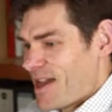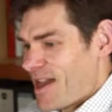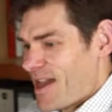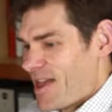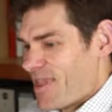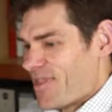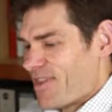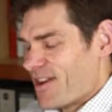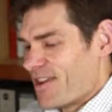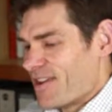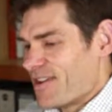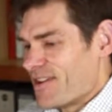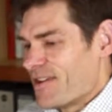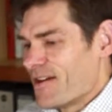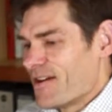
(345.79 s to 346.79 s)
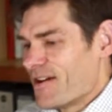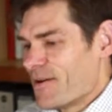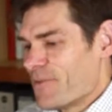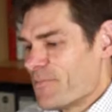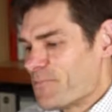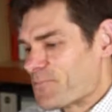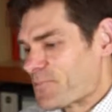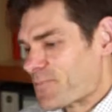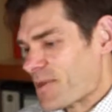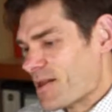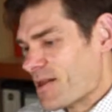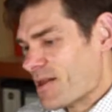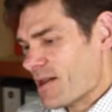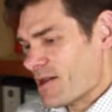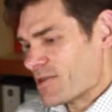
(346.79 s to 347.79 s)
And then
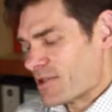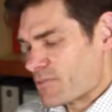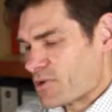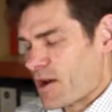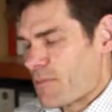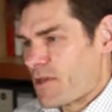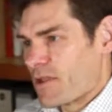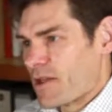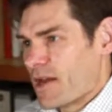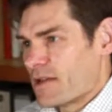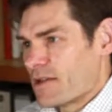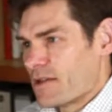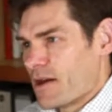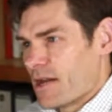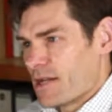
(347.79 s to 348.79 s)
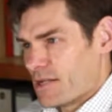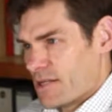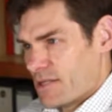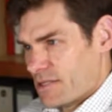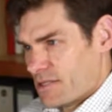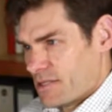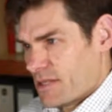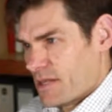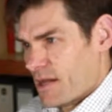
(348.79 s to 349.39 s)
sometime in the late 90s,